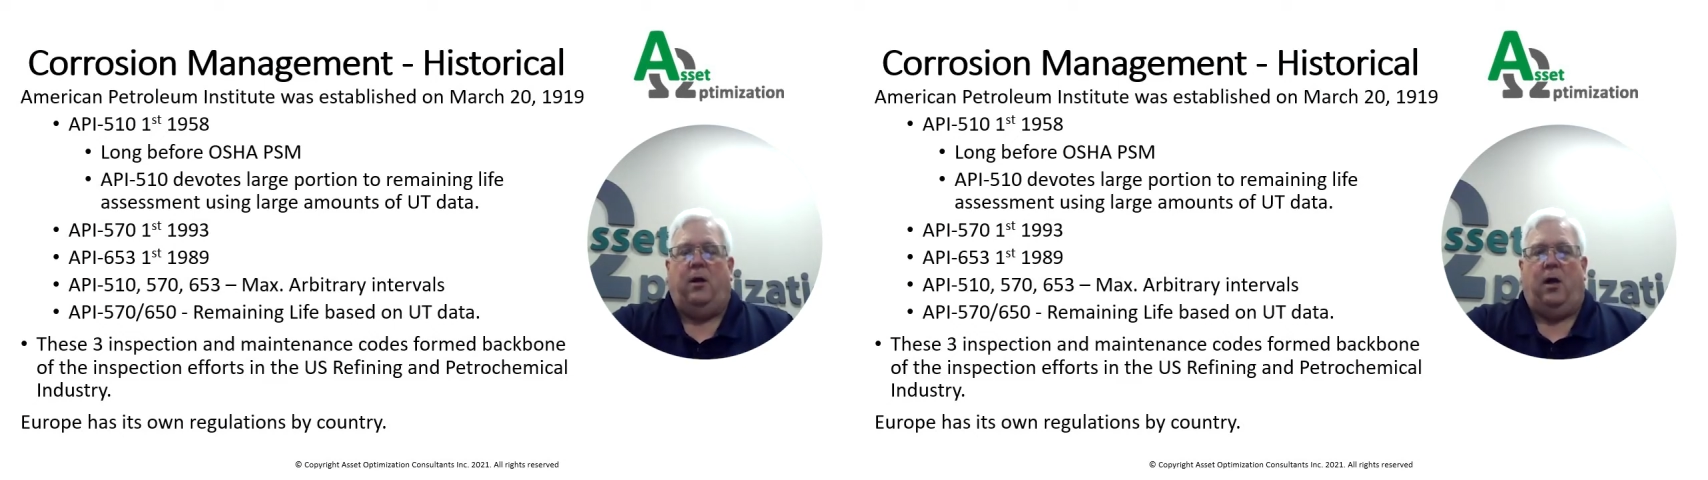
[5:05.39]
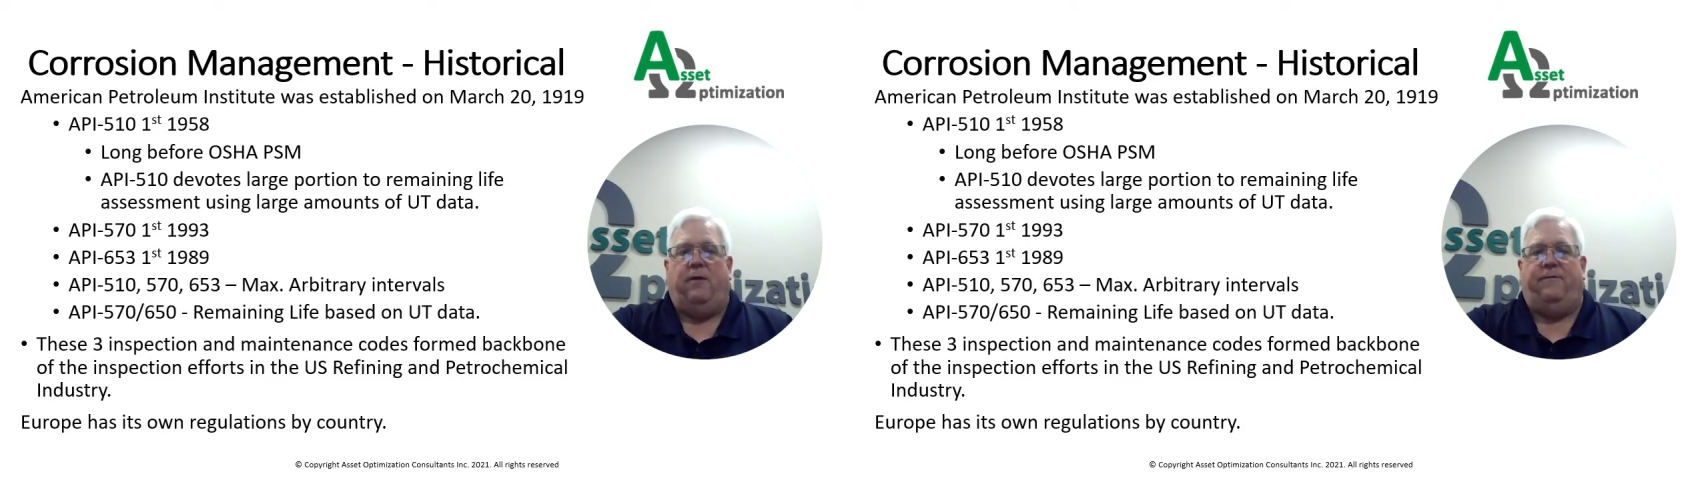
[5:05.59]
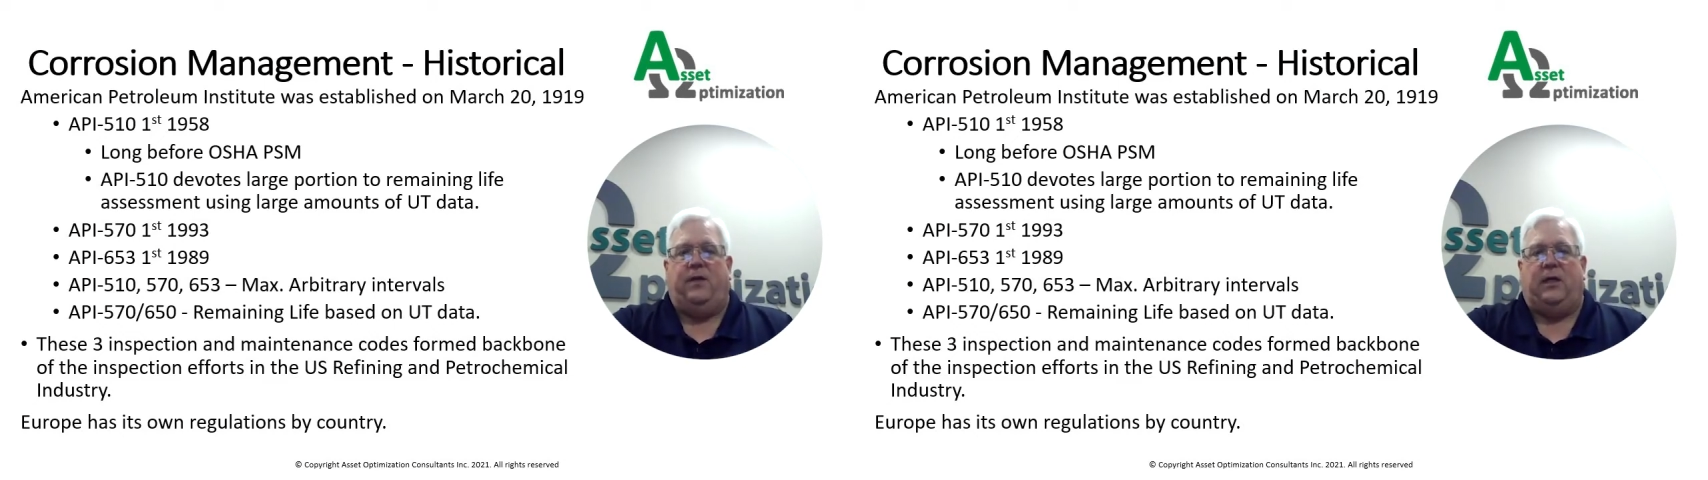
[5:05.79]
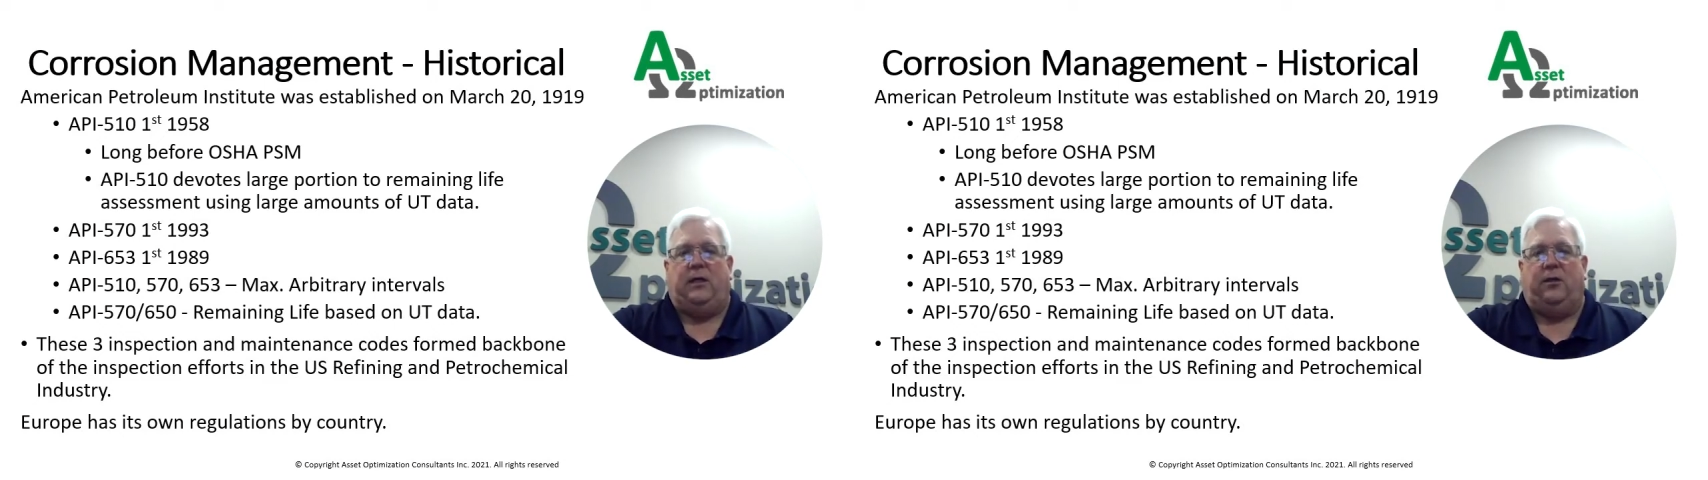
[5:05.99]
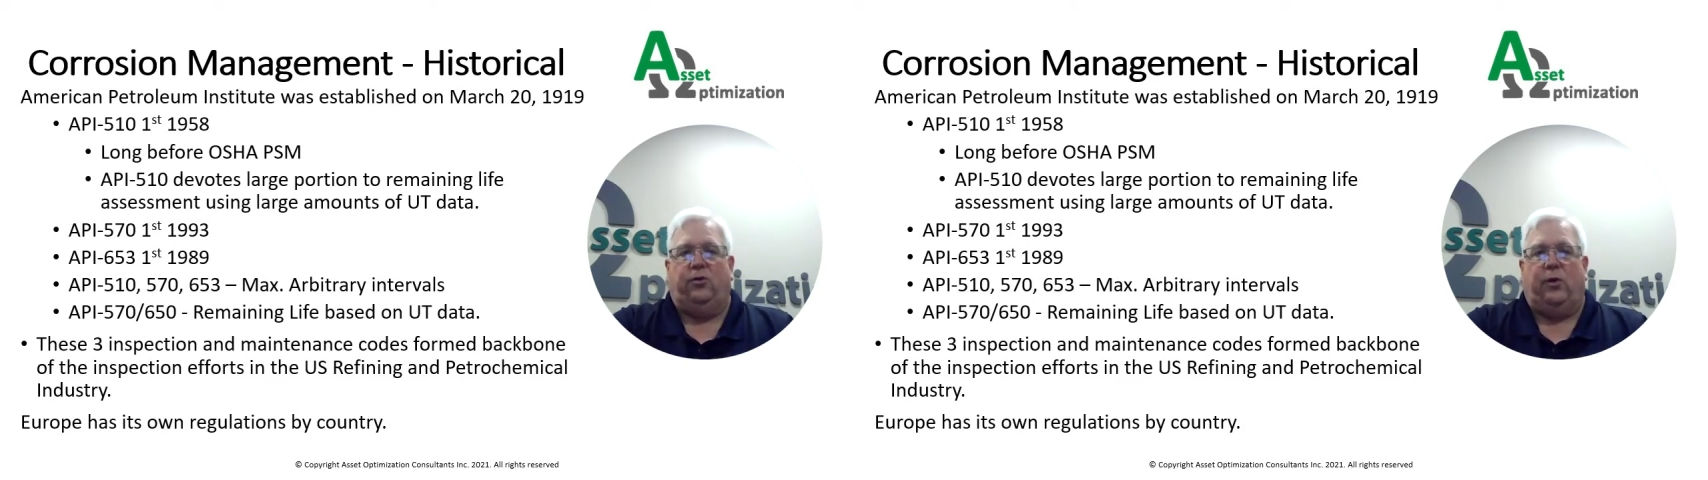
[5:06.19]
of the
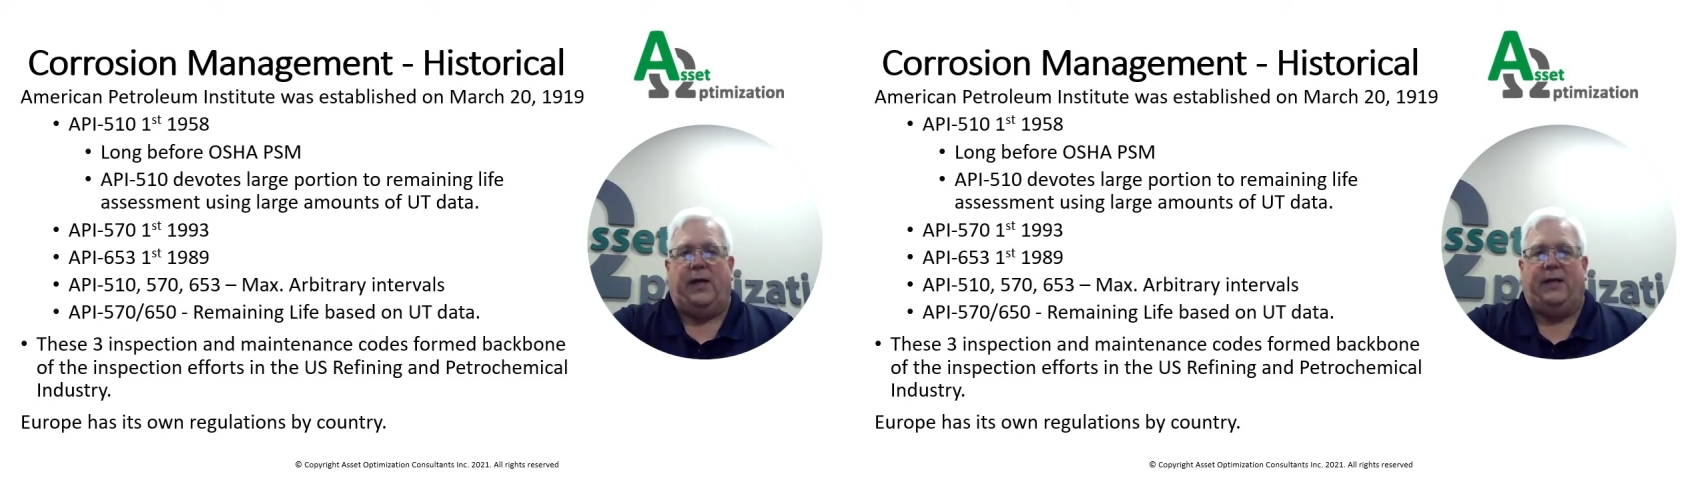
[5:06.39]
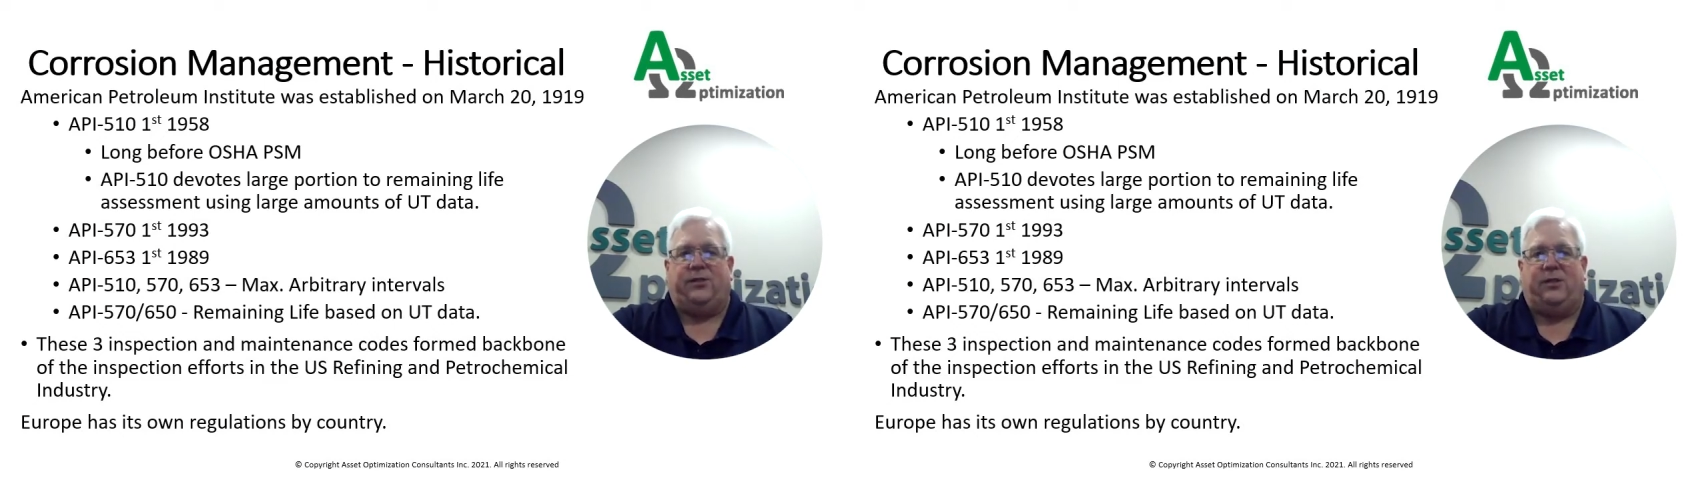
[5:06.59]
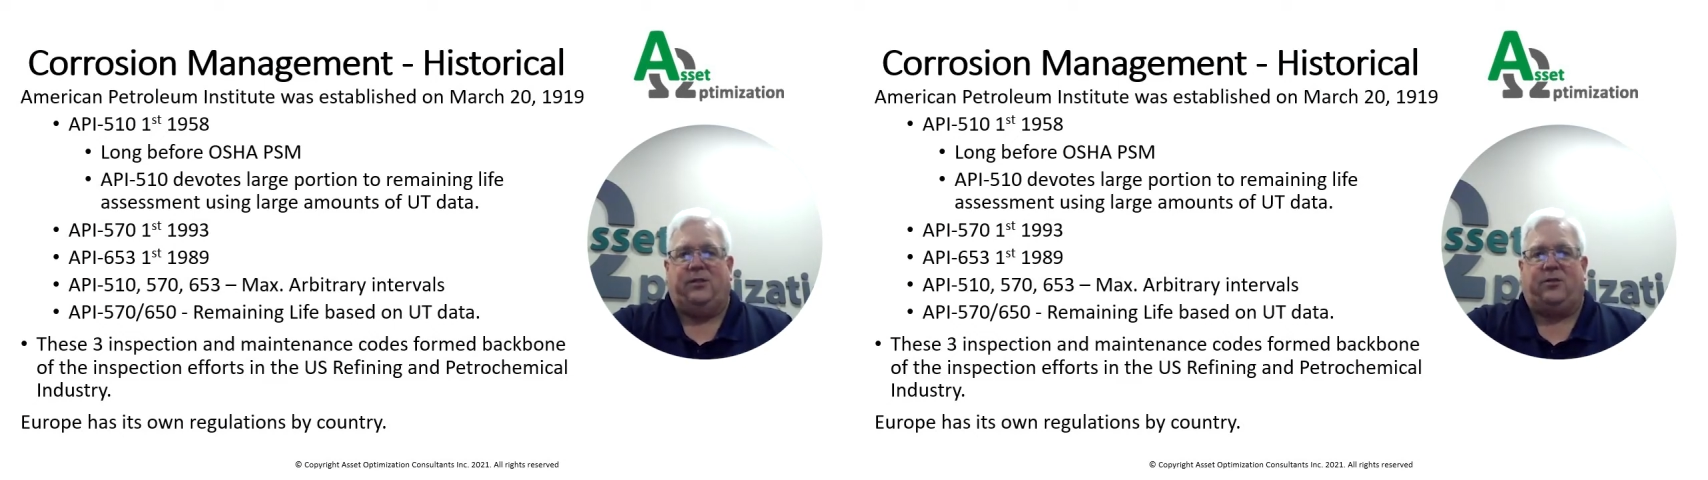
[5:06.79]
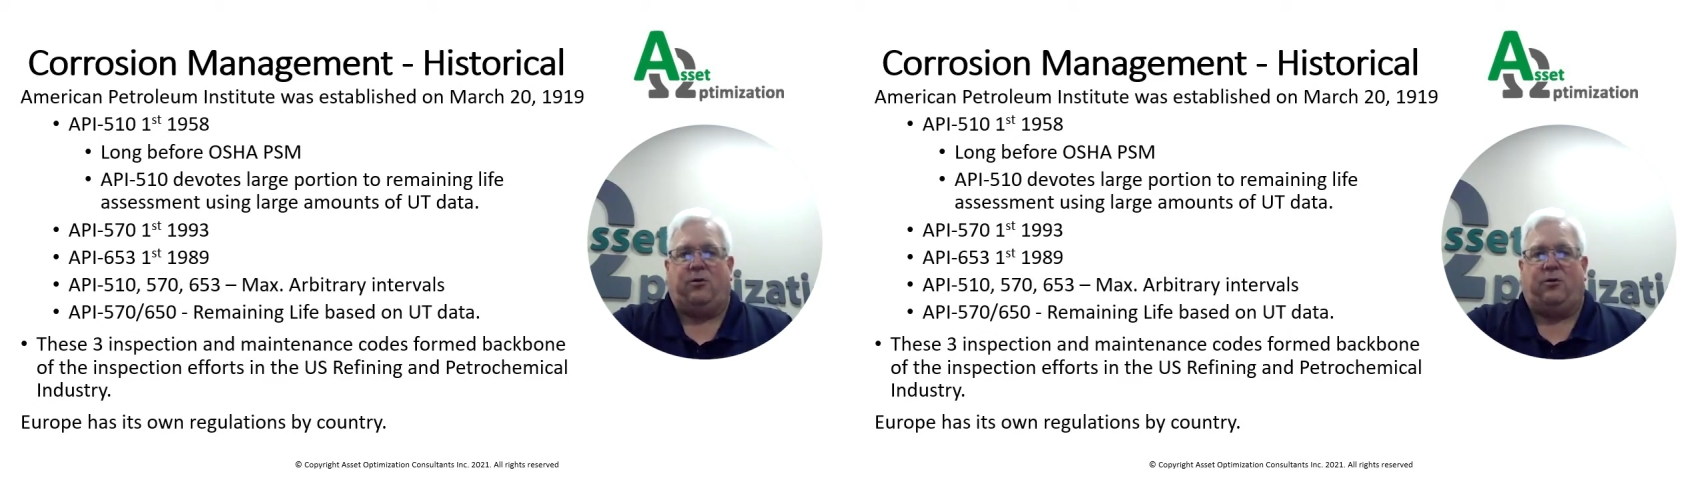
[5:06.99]
U.S.'s